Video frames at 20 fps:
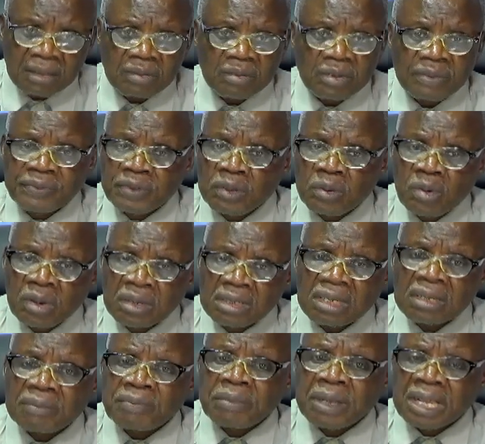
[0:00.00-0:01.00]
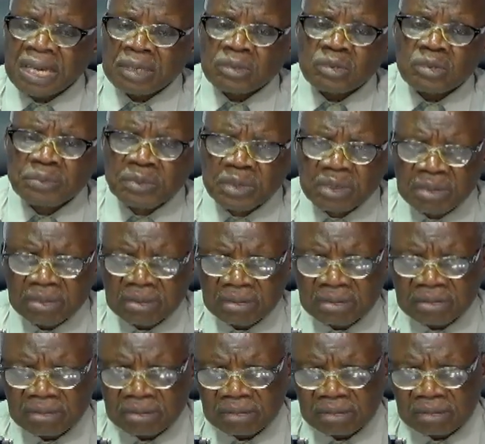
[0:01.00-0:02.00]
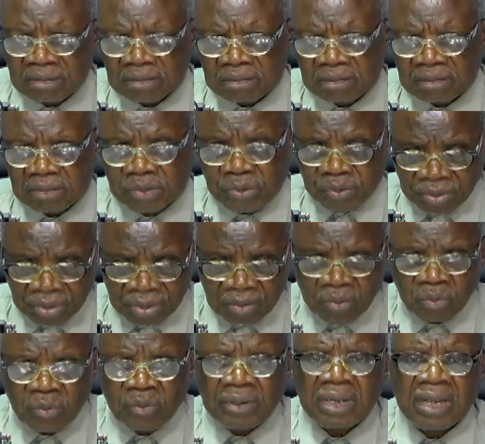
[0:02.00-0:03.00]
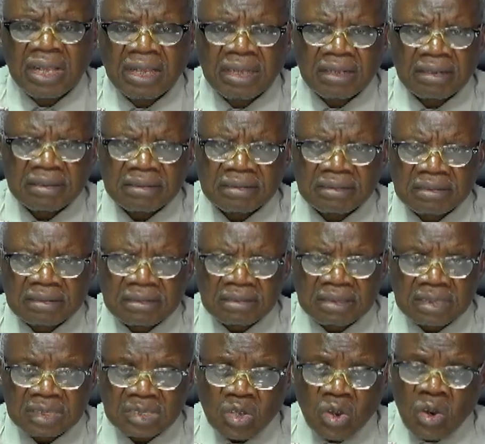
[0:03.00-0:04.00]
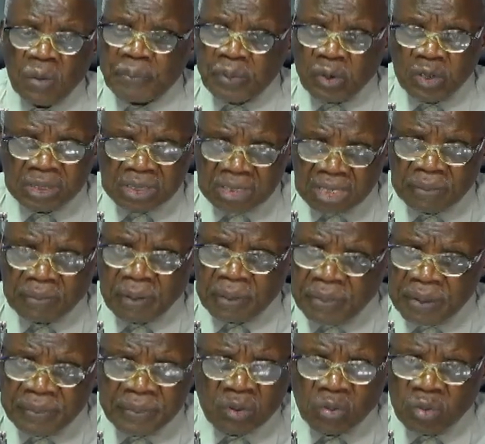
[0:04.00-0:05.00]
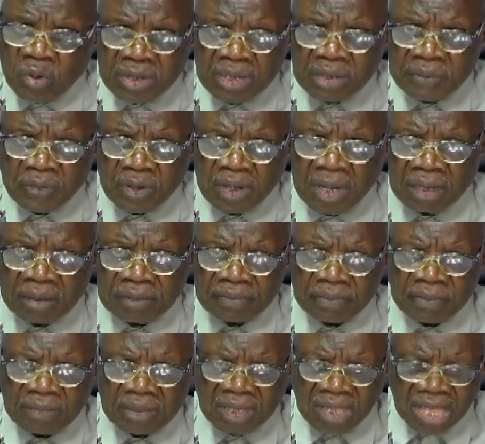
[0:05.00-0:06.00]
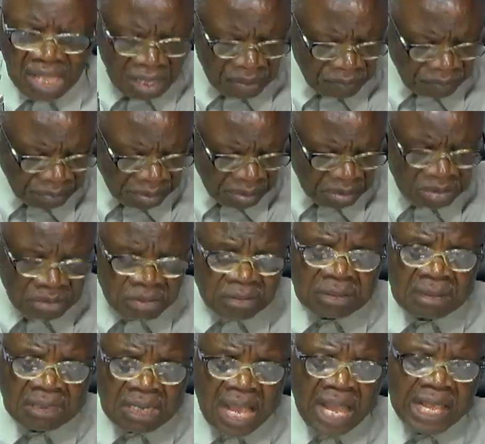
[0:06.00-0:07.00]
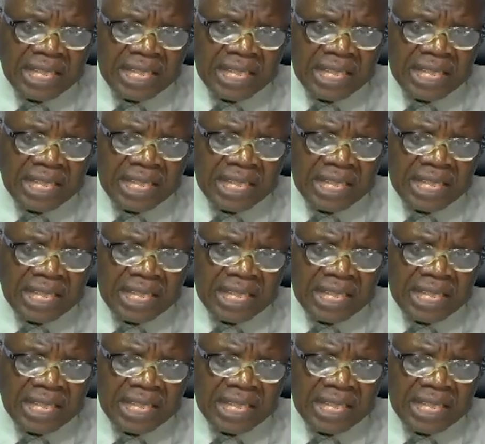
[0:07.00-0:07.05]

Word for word: if you want better tomorrow dwen ho ne so opportunity papa bi woni mu a abuse na